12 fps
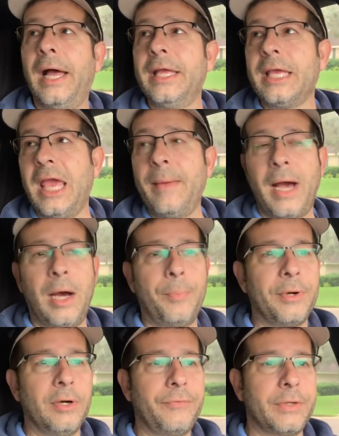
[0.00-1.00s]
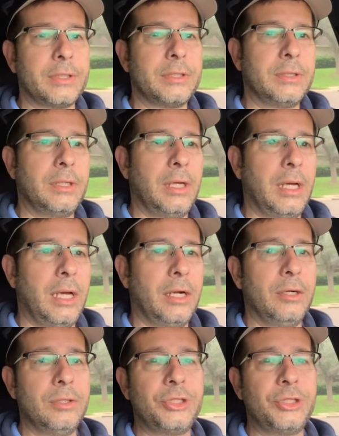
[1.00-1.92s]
it came out perfect. Her